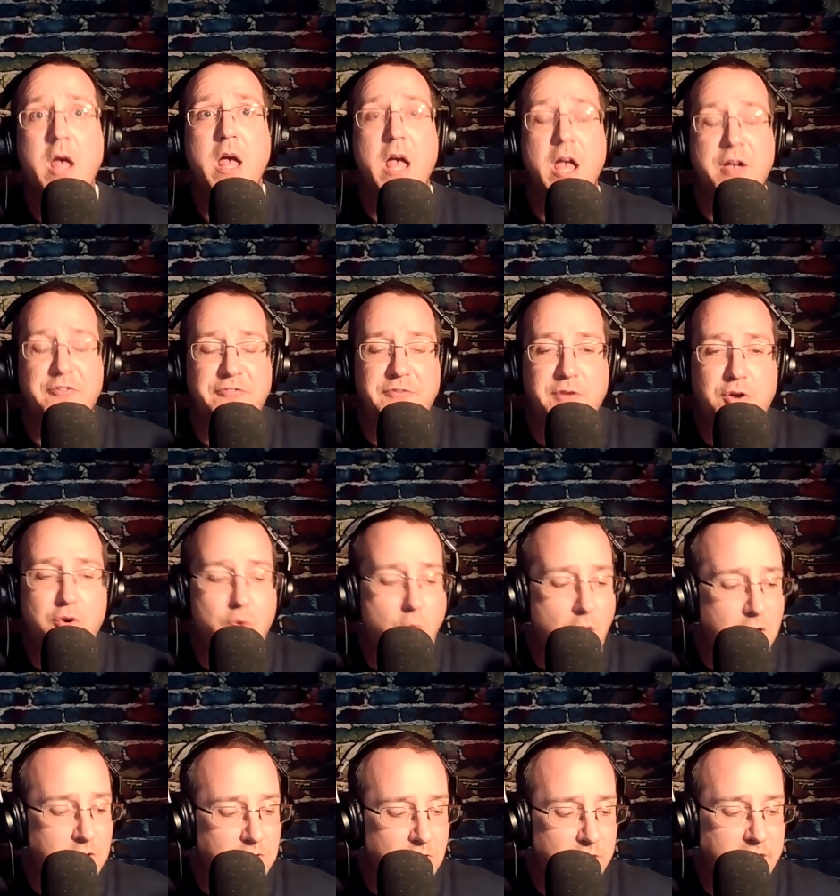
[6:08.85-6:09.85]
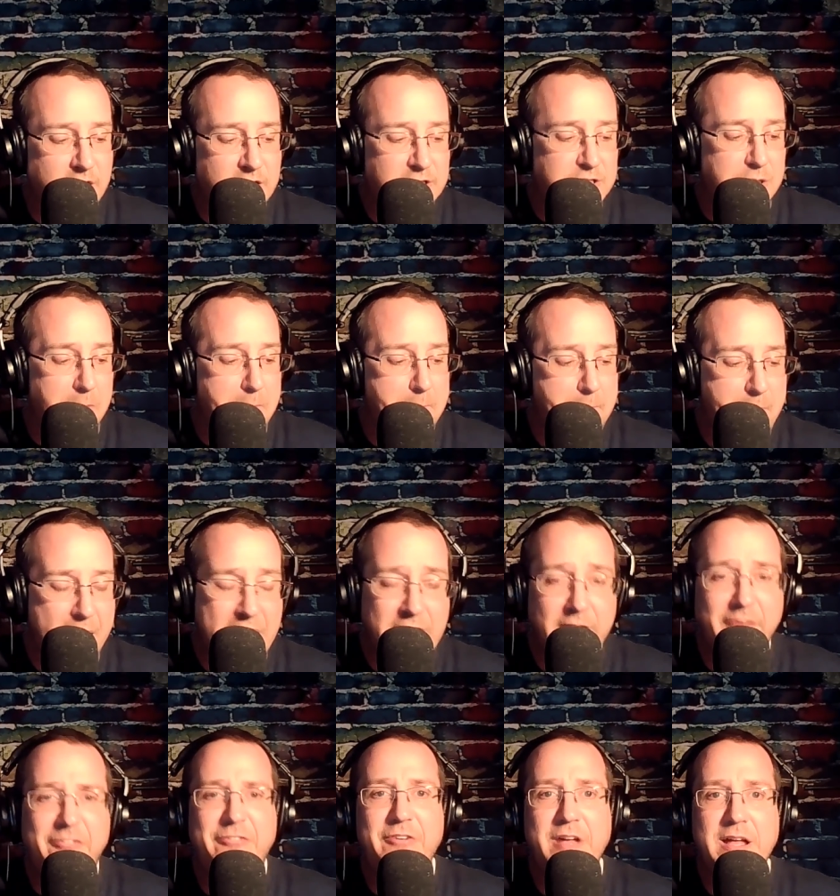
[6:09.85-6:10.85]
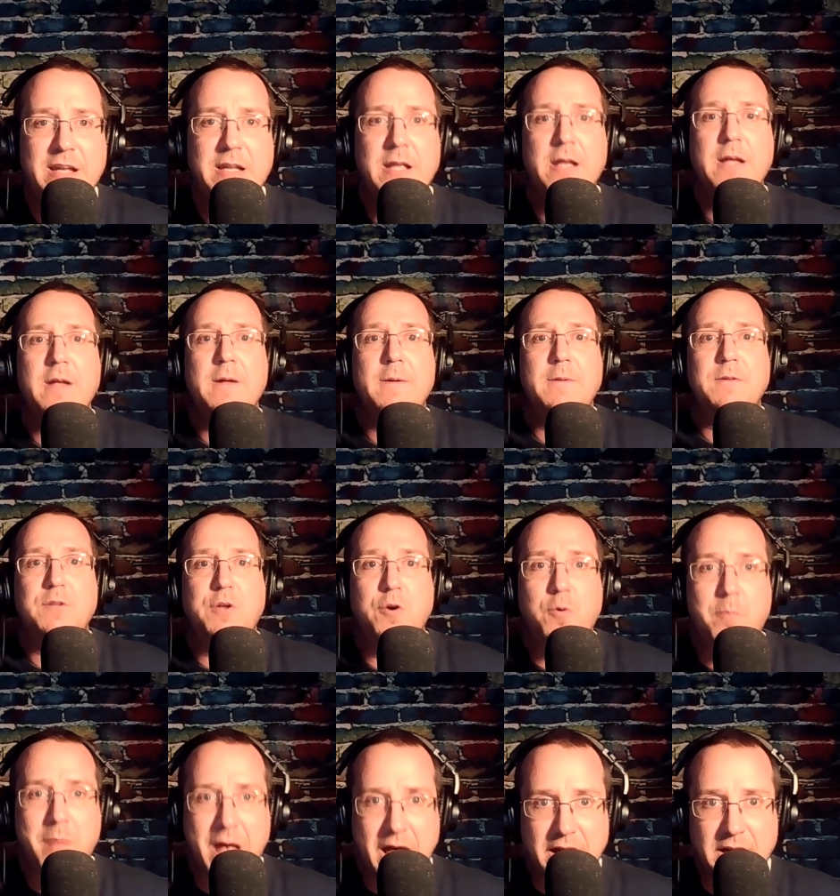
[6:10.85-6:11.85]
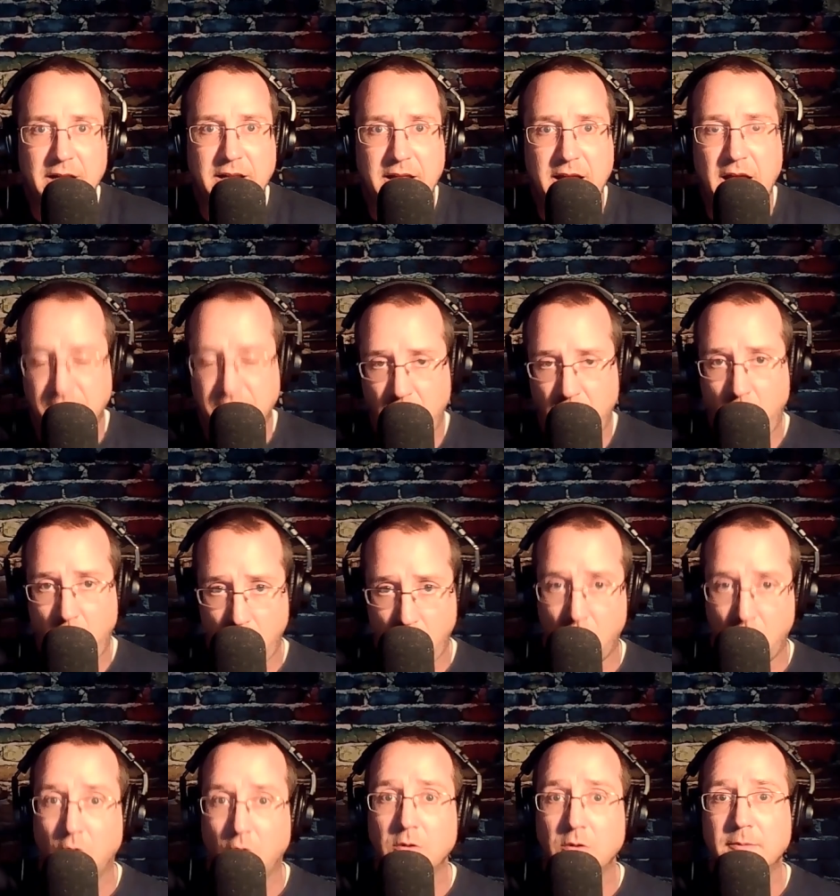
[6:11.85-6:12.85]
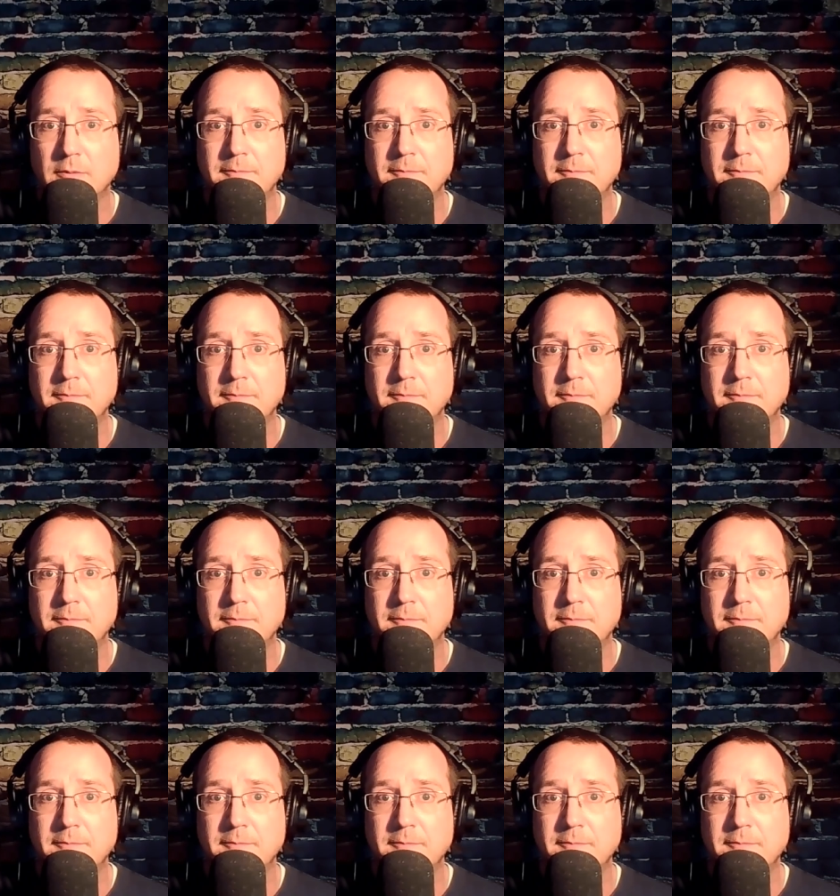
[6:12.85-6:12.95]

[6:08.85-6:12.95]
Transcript: If you are looking to benefit humanity as a whole,